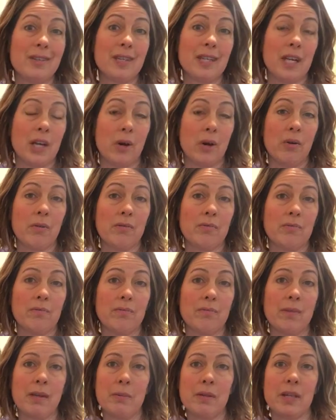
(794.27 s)
you know,
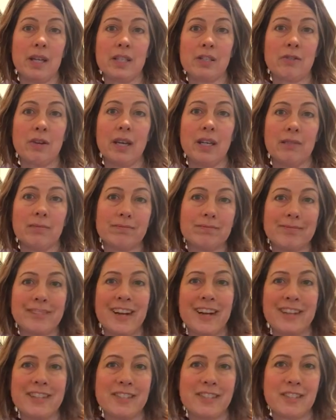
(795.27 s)
maybe that's great.
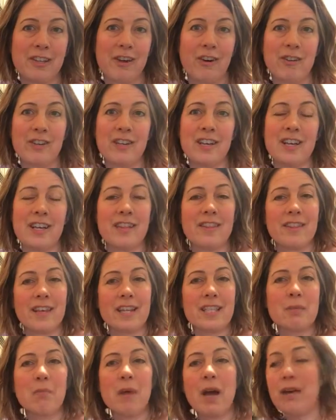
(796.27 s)
So
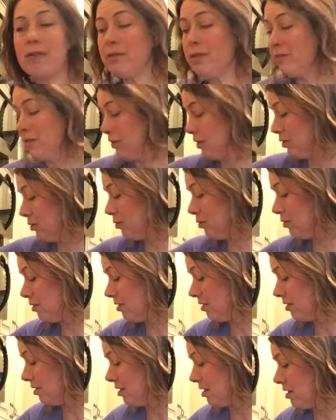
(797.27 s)
that's my review
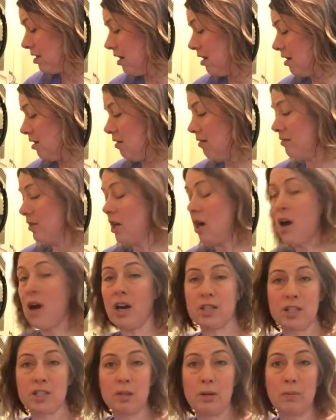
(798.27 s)
of the
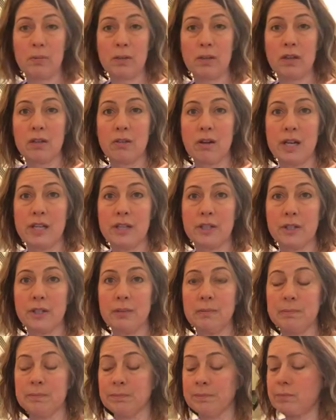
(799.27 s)
OXO burr
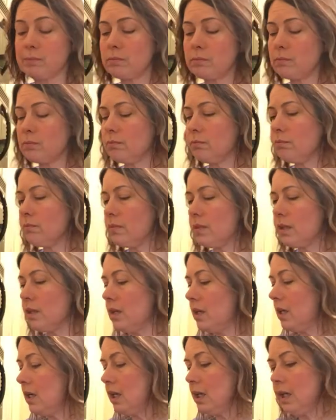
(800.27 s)
grinder.
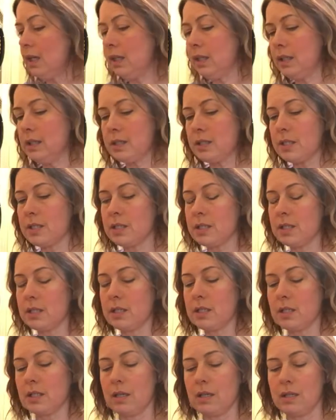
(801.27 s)
And
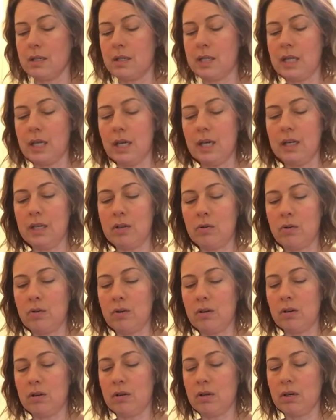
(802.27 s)
get
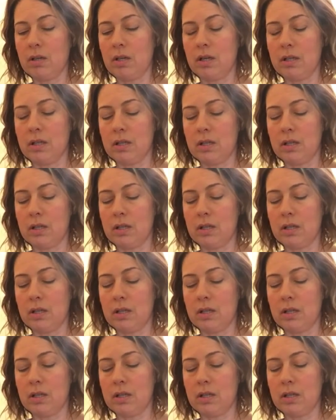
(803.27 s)
your